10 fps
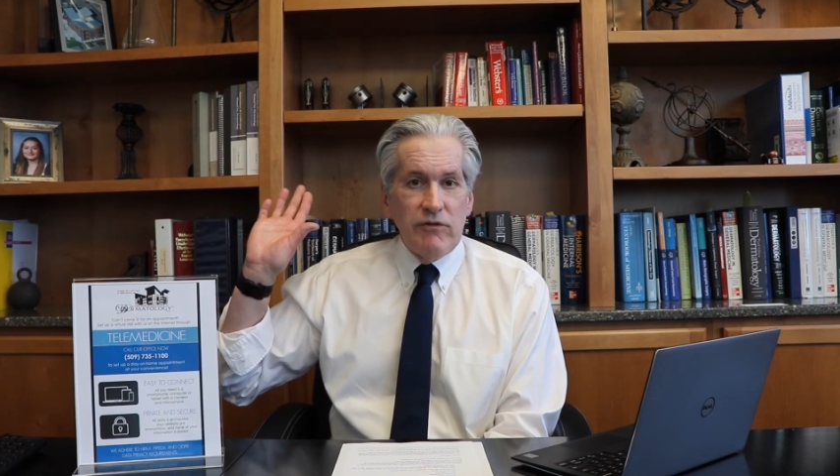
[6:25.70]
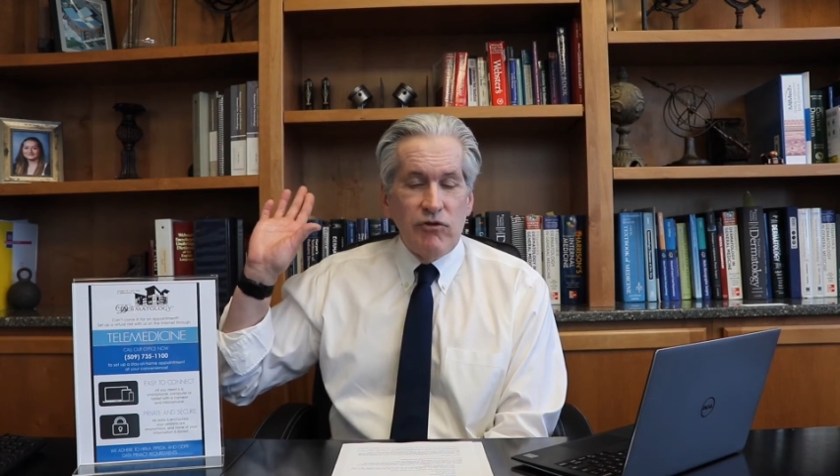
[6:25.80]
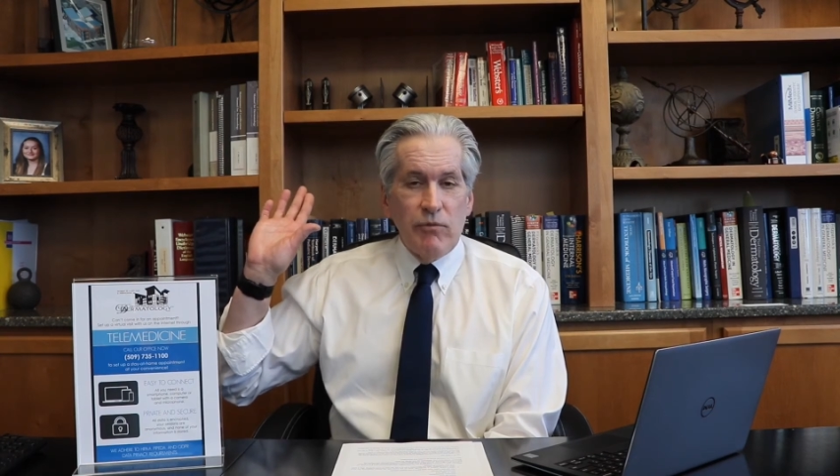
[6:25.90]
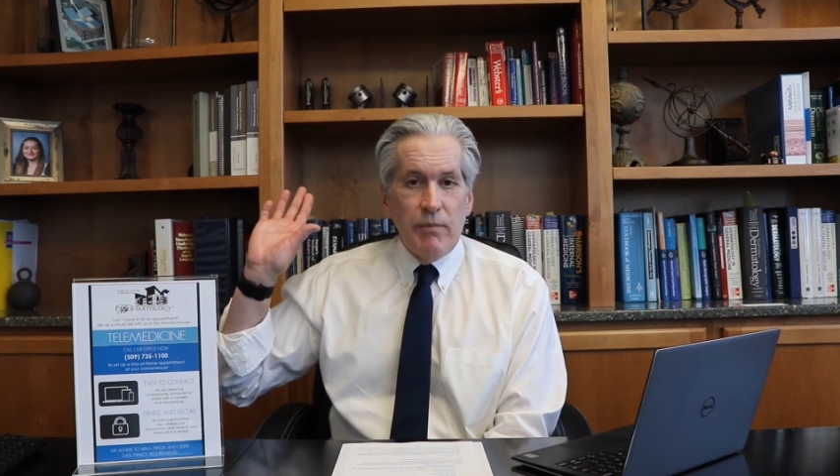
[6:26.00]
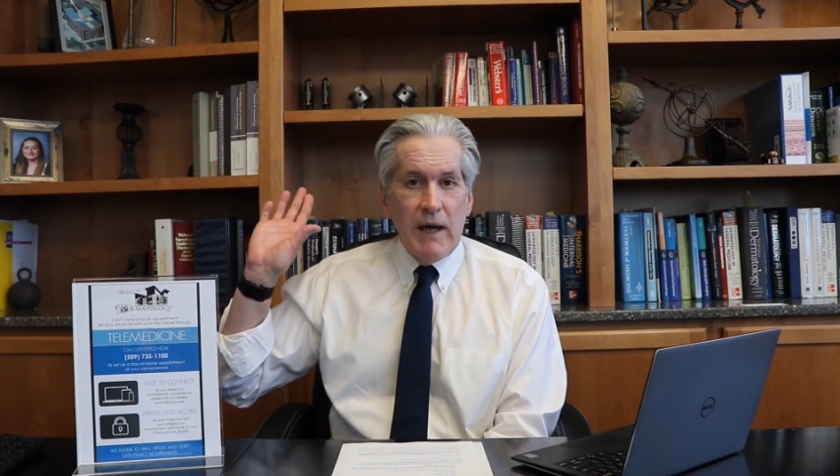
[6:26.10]

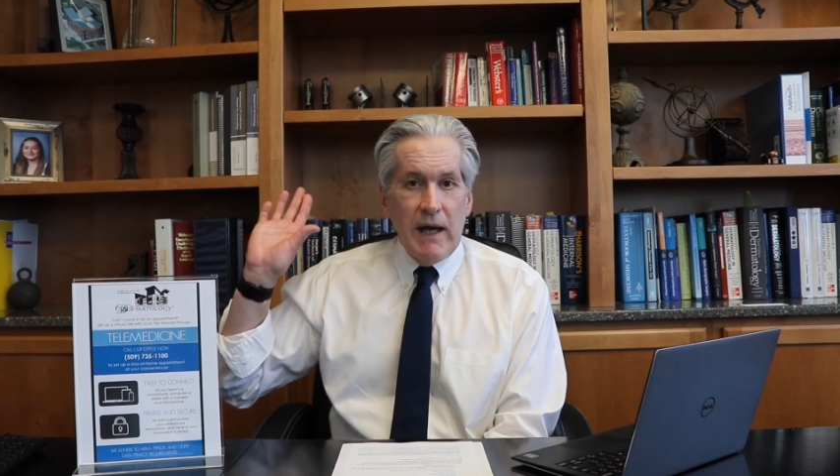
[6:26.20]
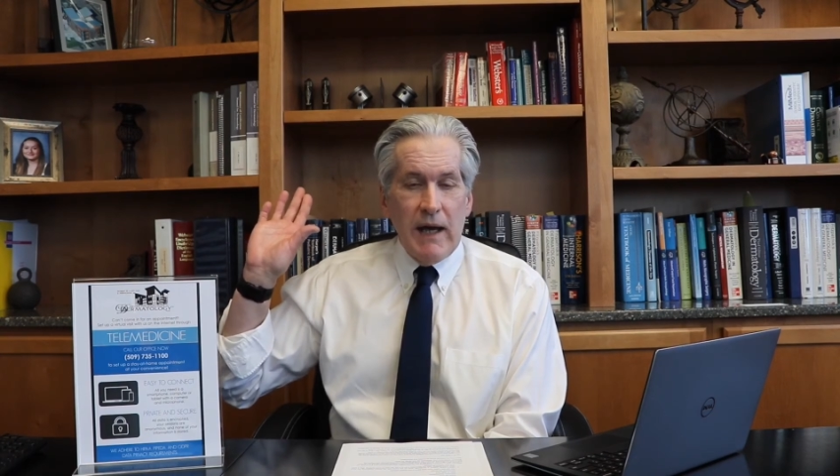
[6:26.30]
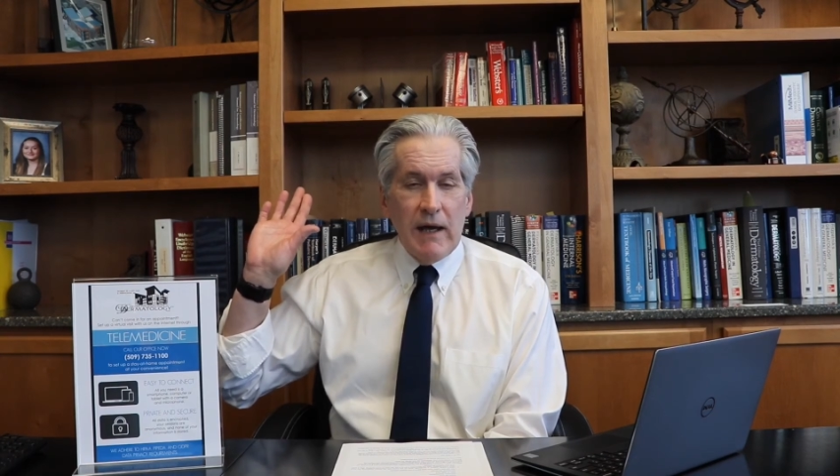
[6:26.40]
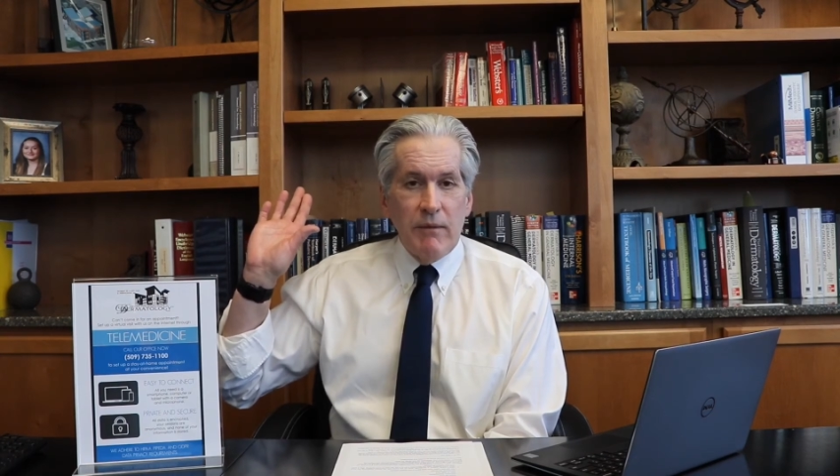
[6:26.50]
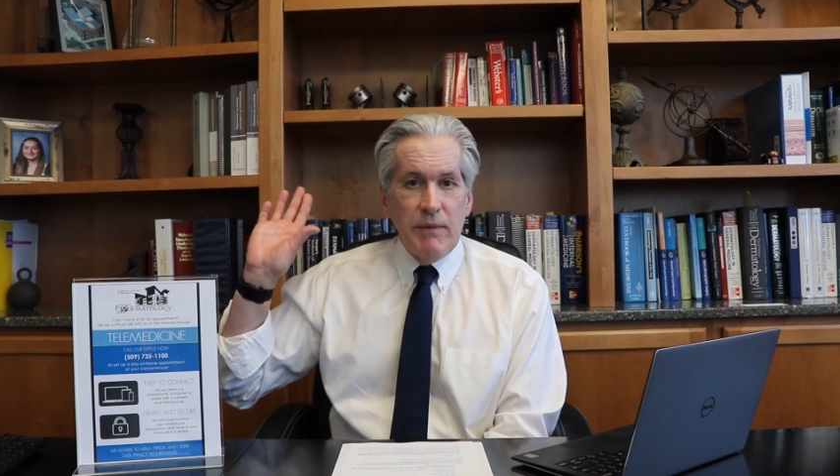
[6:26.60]
your
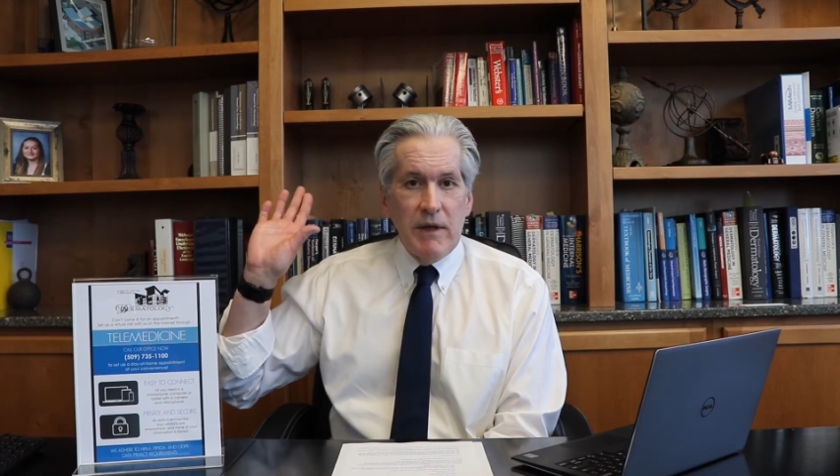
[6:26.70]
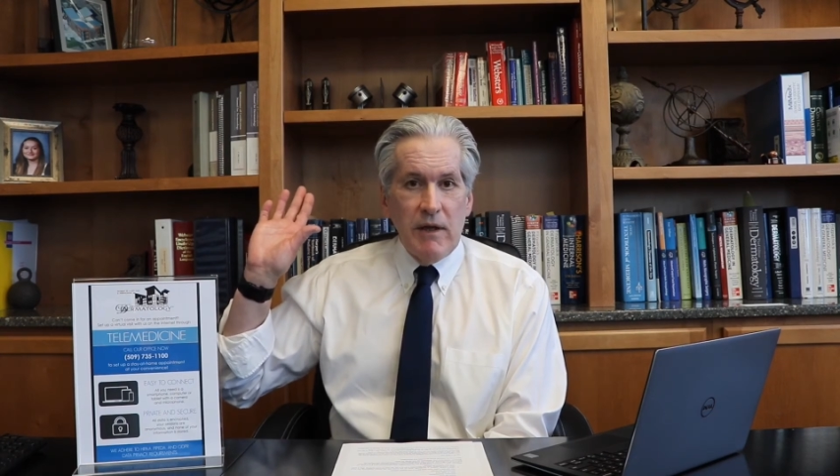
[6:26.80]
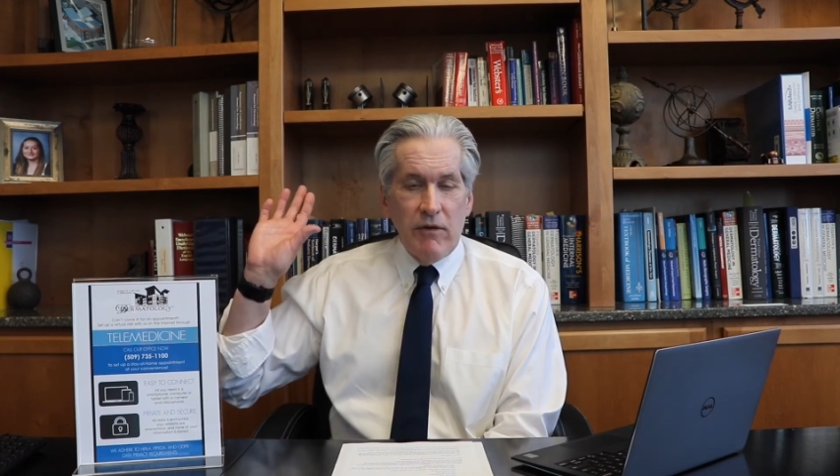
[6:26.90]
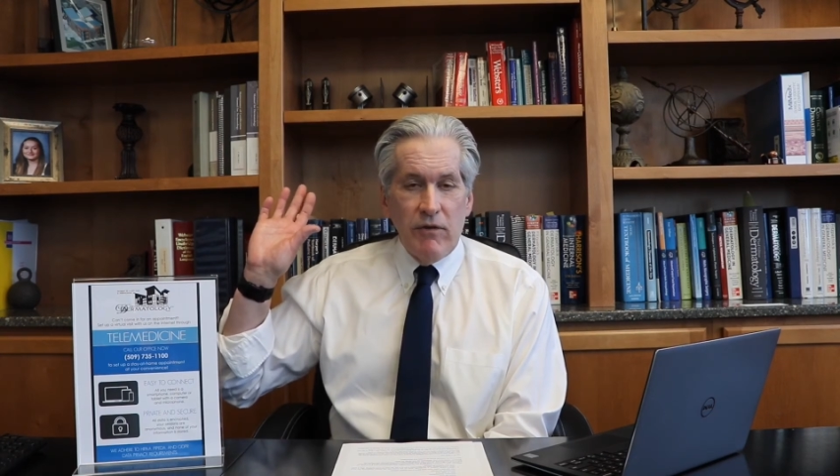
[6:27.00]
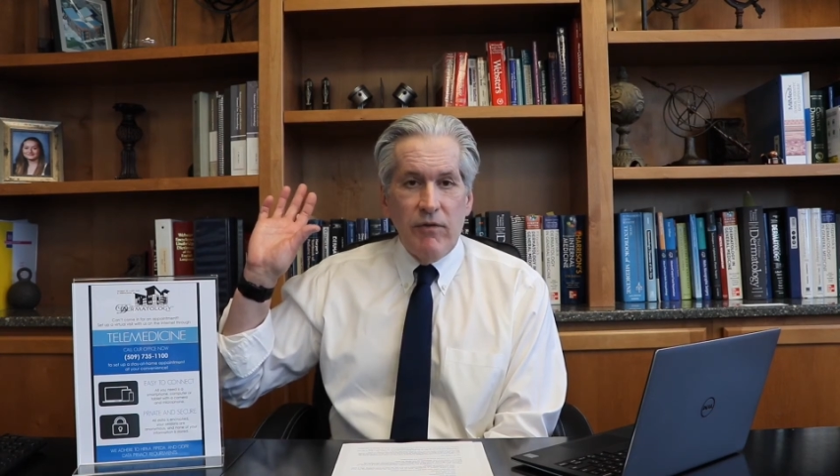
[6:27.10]
back,
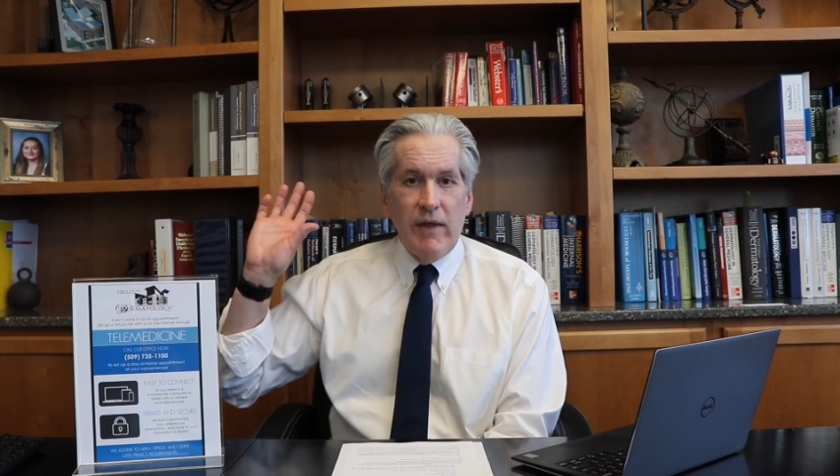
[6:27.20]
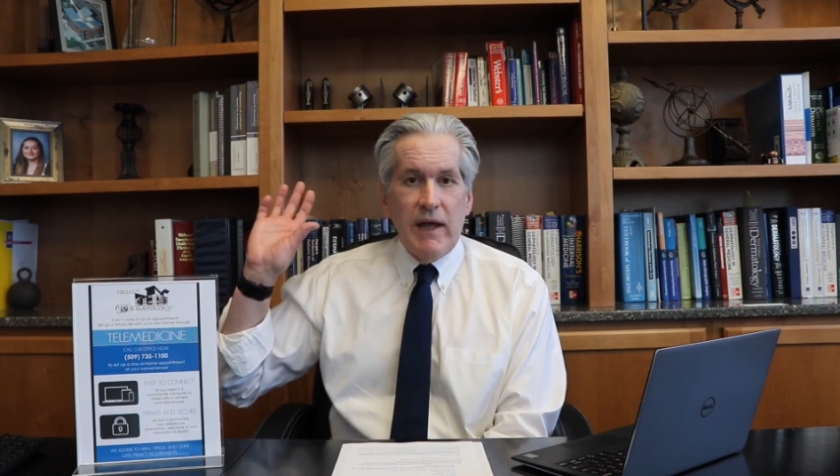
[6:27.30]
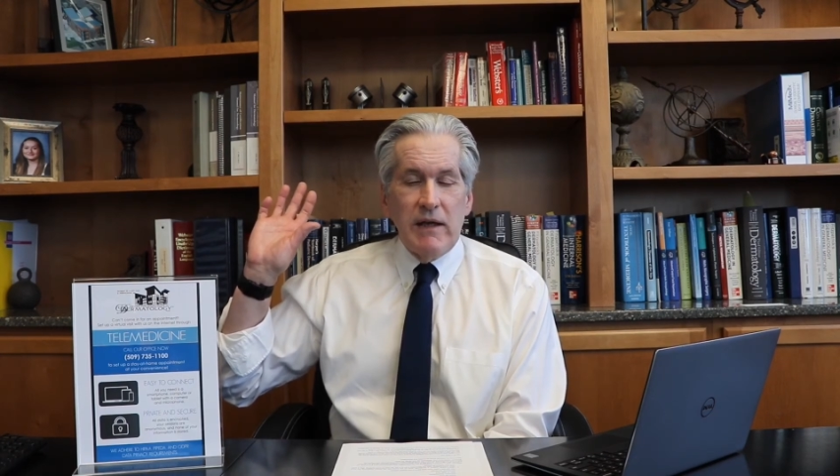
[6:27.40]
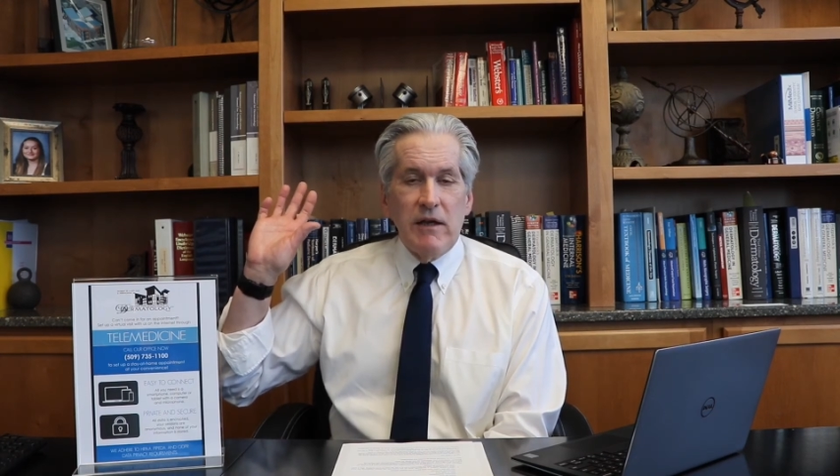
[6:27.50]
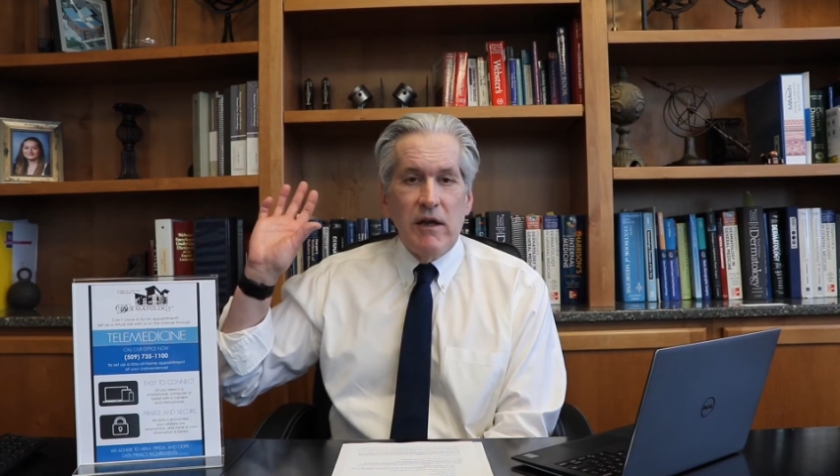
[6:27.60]
because that